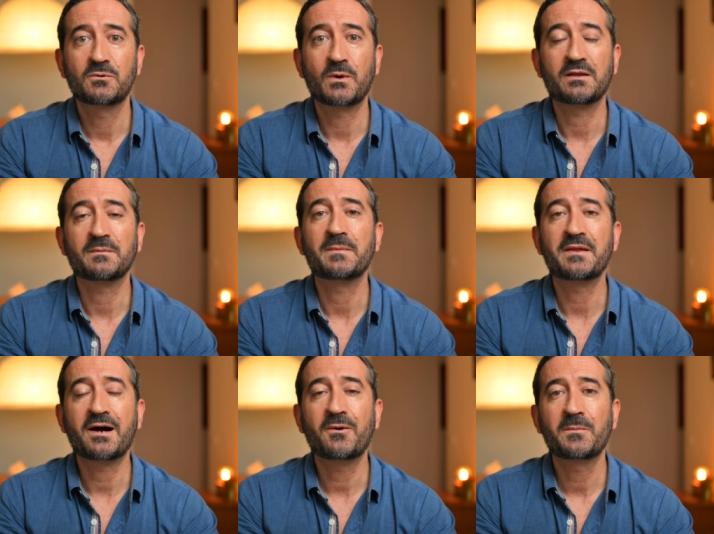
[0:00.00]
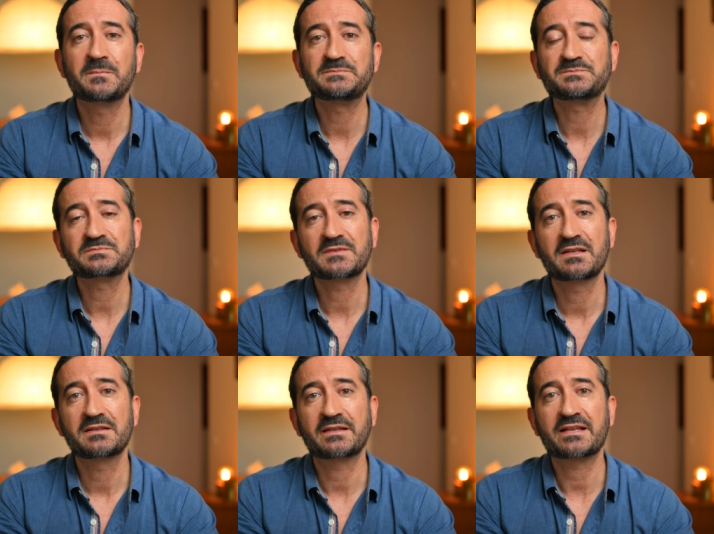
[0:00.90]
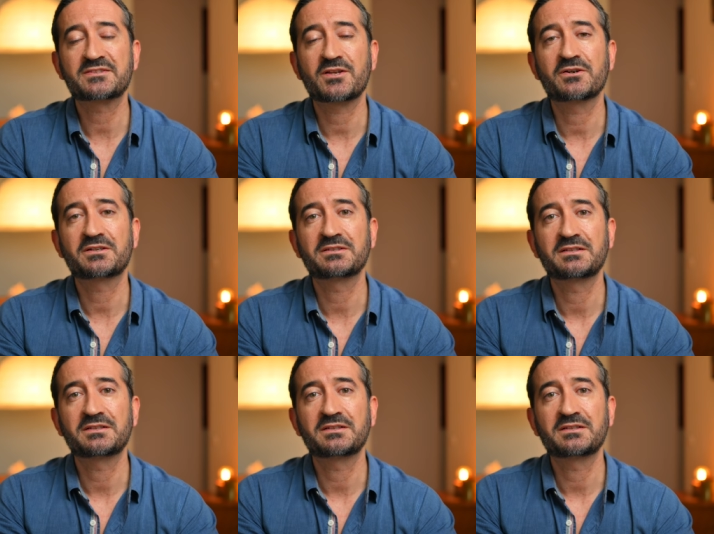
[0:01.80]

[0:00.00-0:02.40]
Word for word: Well, now let's talk